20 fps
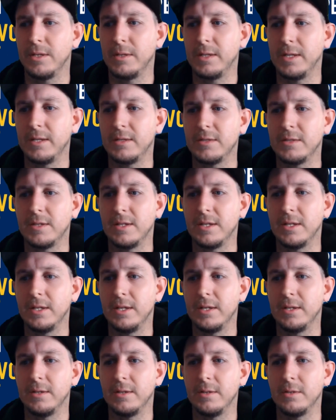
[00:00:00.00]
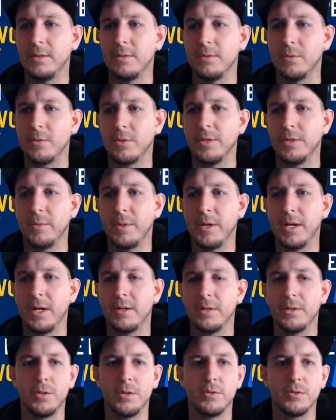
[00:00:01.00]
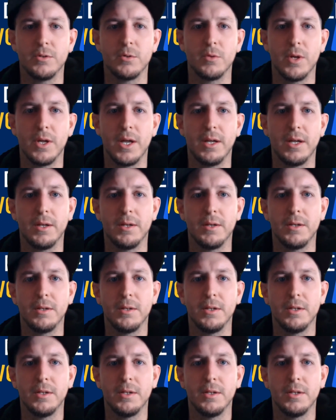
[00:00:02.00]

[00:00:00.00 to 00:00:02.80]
It's deleted when the pod goes away.